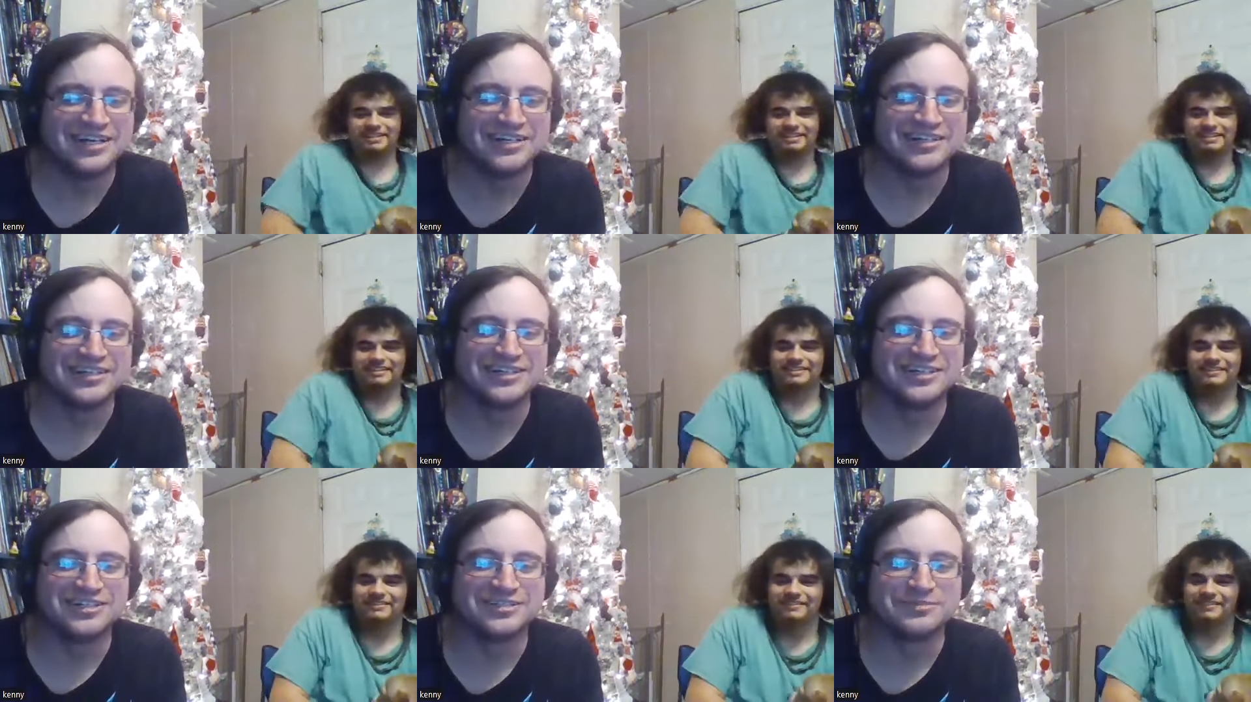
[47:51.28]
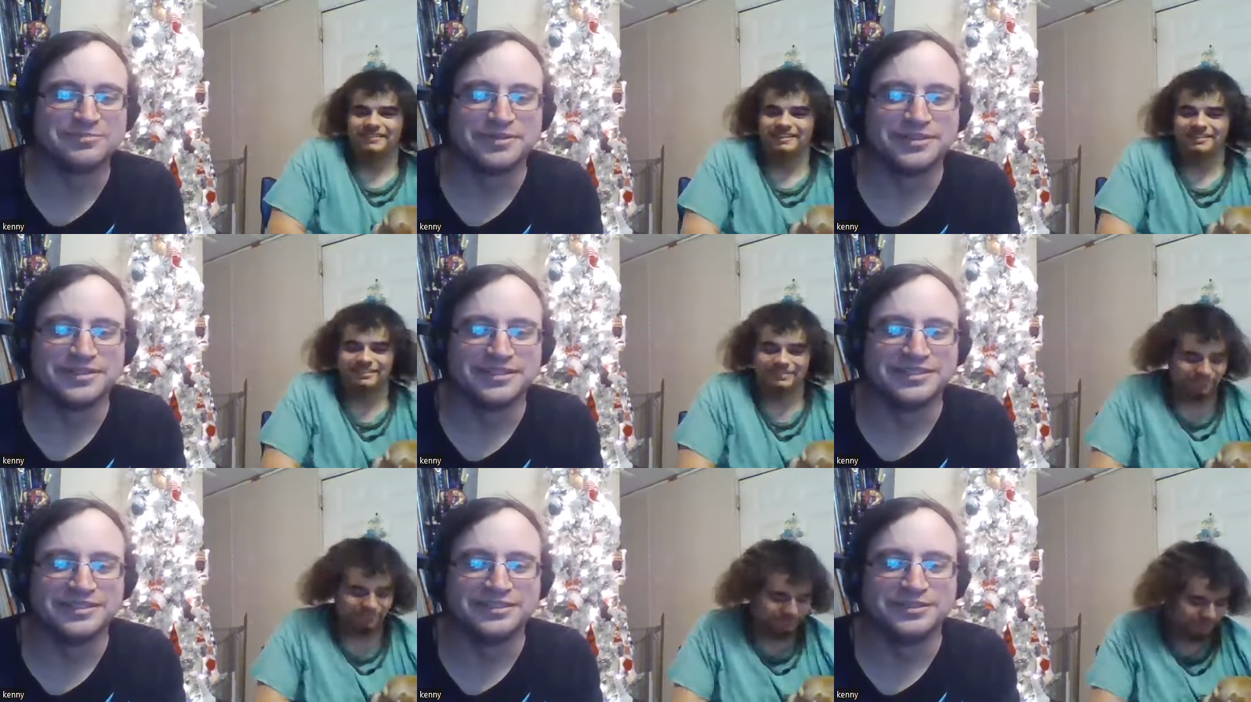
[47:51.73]
Speaker 1: our dog
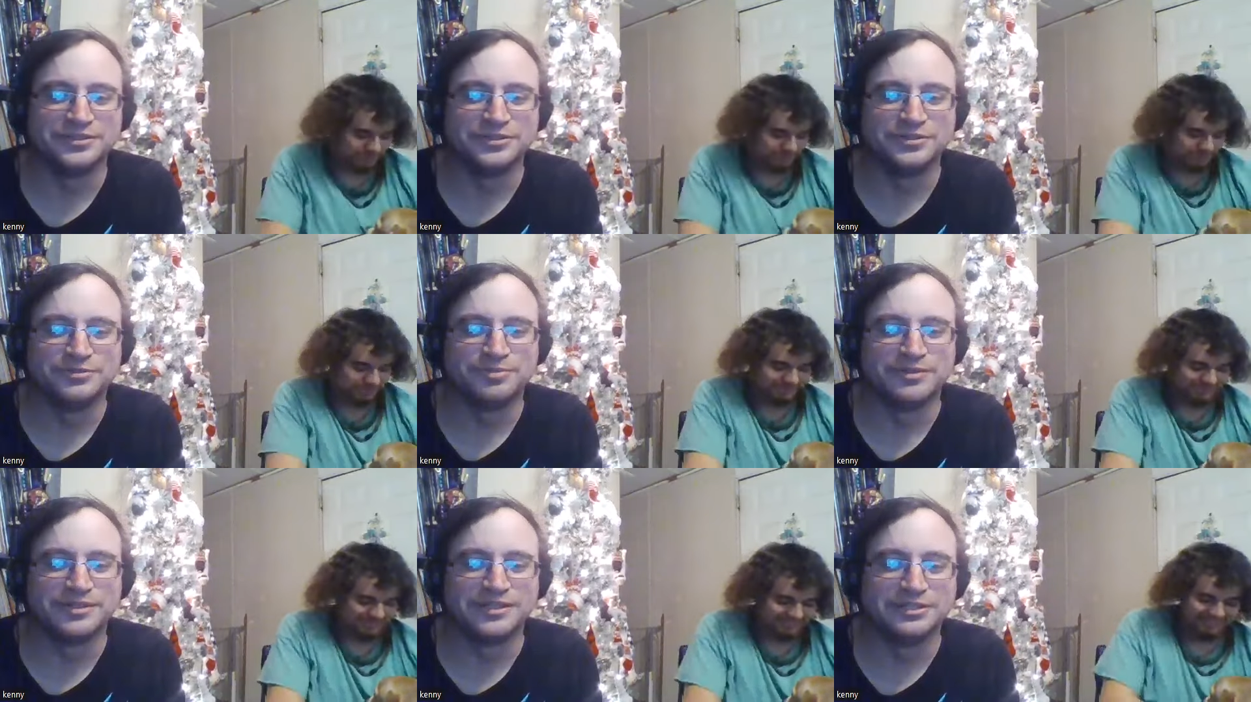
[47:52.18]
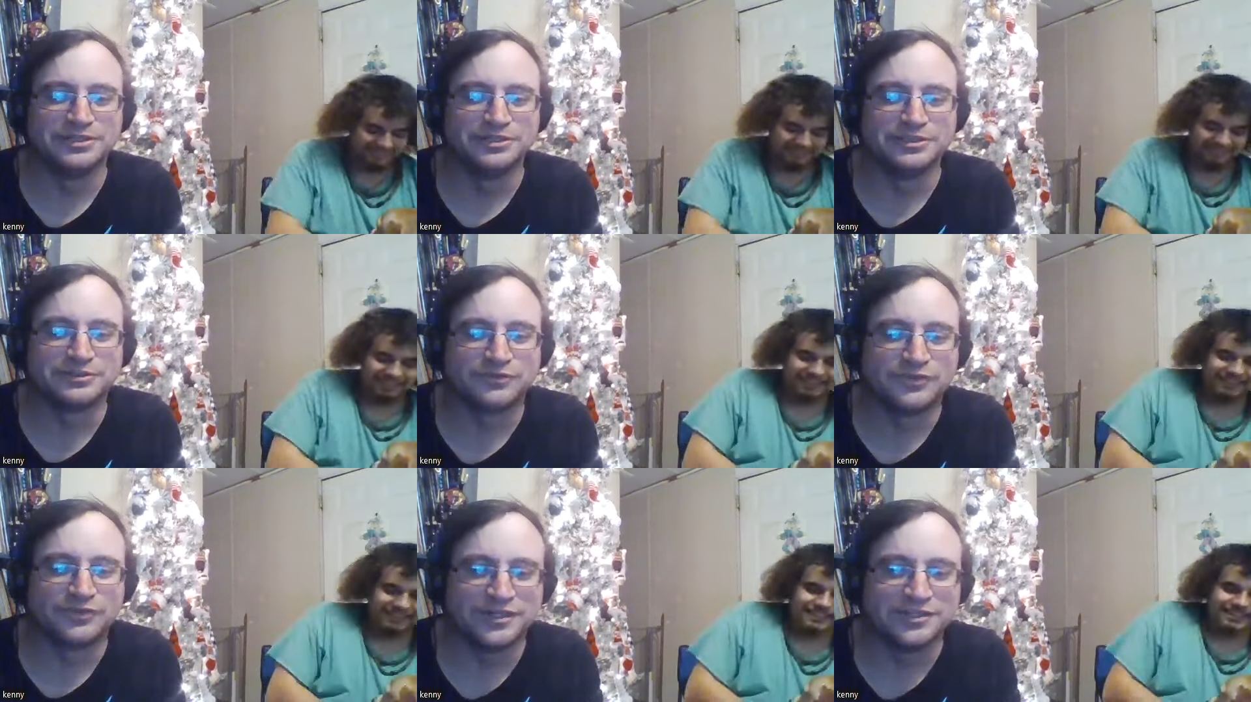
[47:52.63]
Blue.
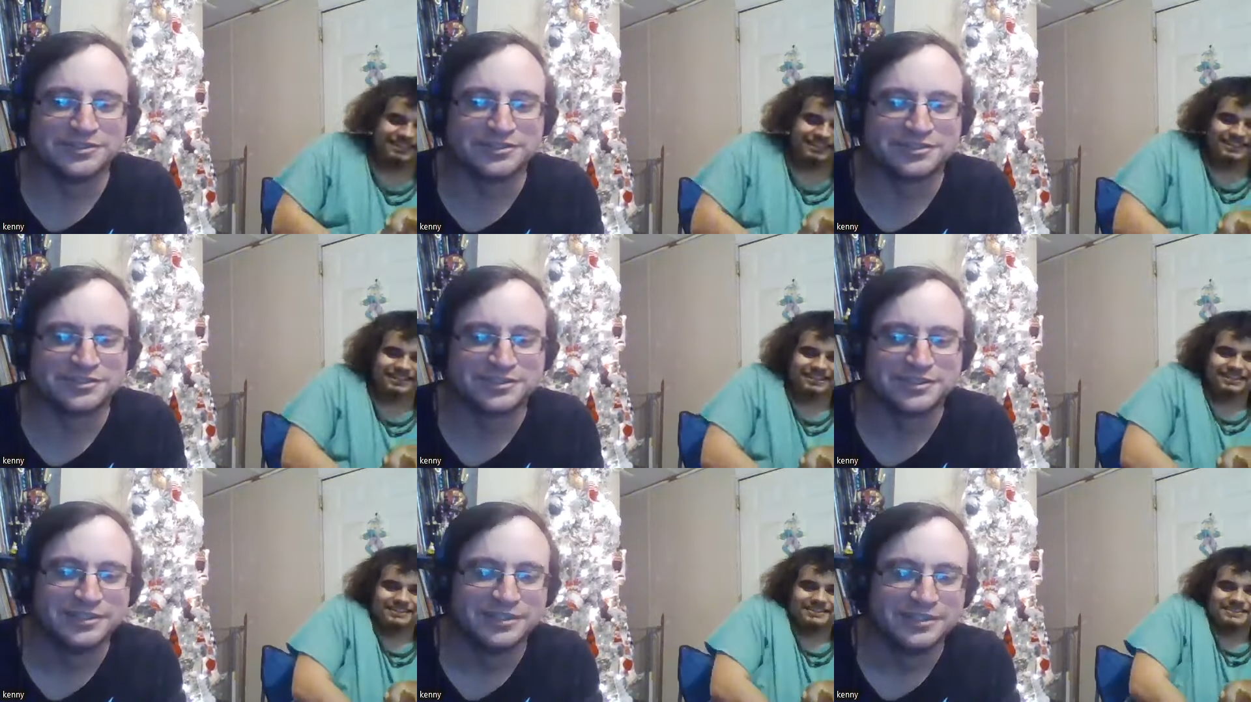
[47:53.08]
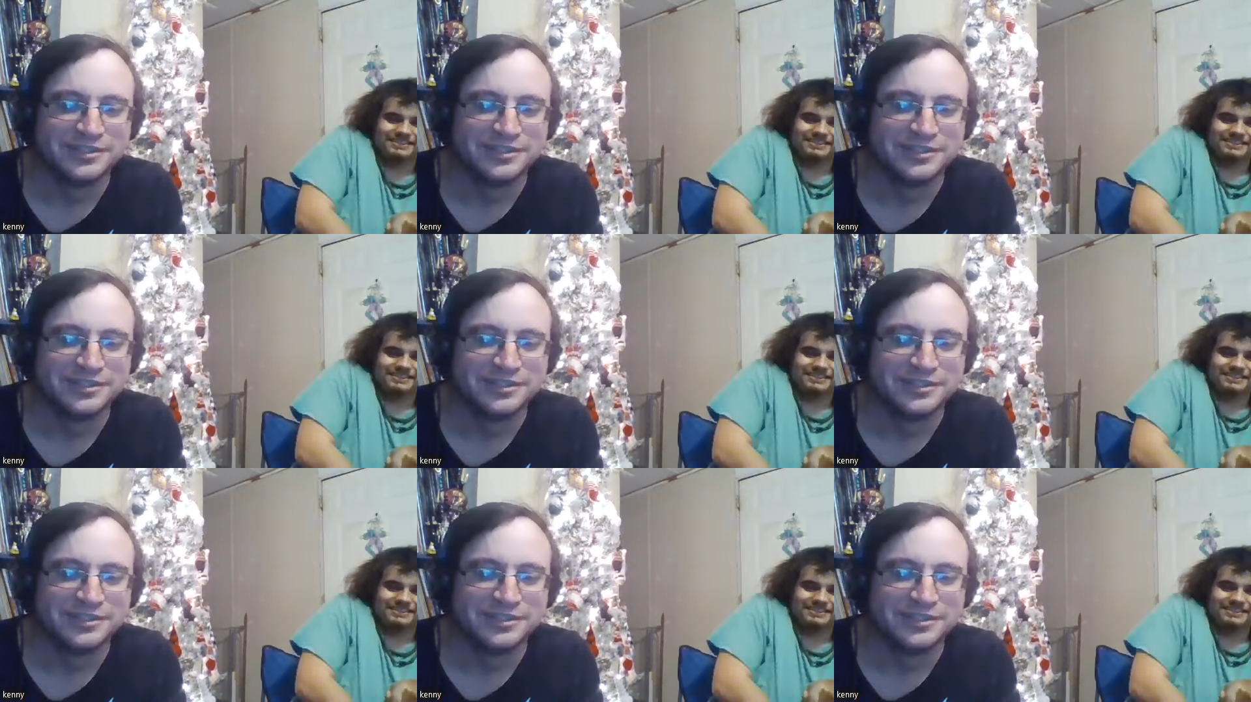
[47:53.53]
Blue's first